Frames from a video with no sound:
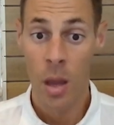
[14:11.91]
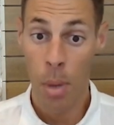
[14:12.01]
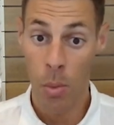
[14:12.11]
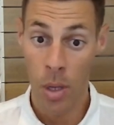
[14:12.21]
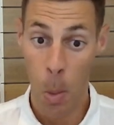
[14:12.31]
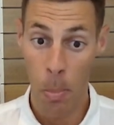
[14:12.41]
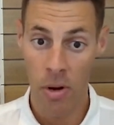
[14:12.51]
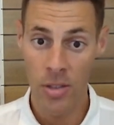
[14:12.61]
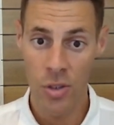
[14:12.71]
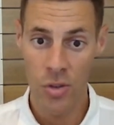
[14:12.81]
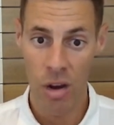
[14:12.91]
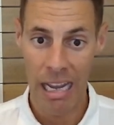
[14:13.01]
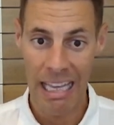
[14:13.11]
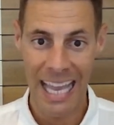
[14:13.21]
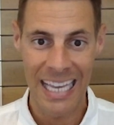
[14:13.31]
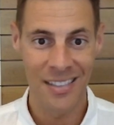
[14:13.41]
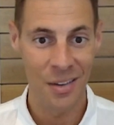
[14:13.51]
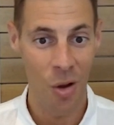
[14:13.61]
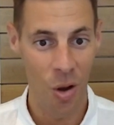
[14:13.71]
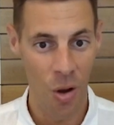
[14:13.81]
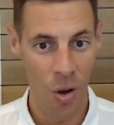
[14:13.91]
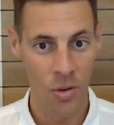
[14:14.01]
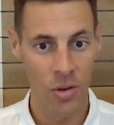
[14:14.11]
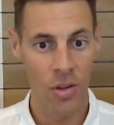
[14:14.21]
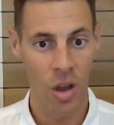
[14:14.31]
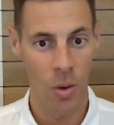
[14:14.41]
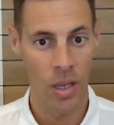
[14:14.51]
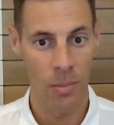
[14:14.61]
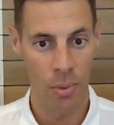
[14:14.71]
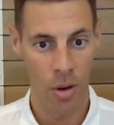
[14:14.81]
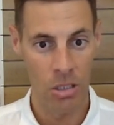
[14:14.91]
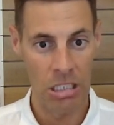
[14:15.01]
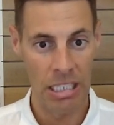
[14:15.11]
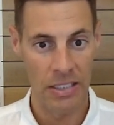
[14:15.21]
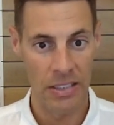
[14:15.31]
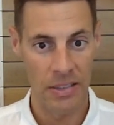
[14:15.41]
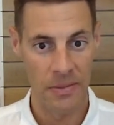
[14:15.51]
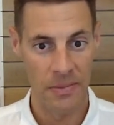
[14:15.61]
But we approach training as an ongoing process.